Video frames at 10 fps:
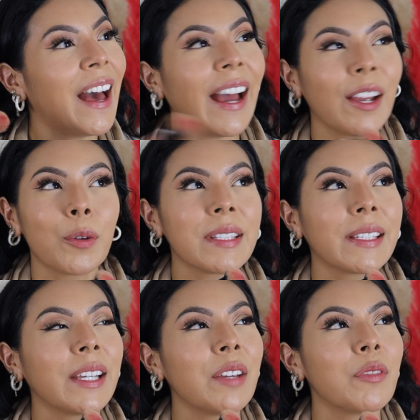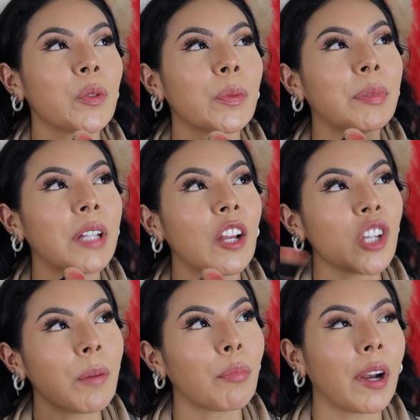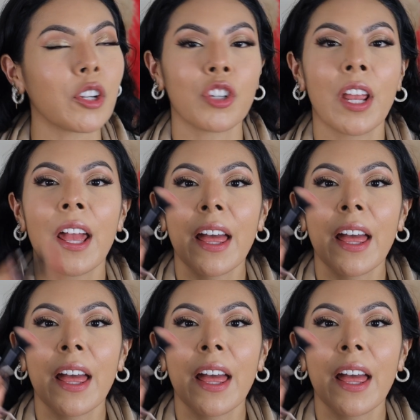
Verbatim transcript: I always get confused with blush and brush.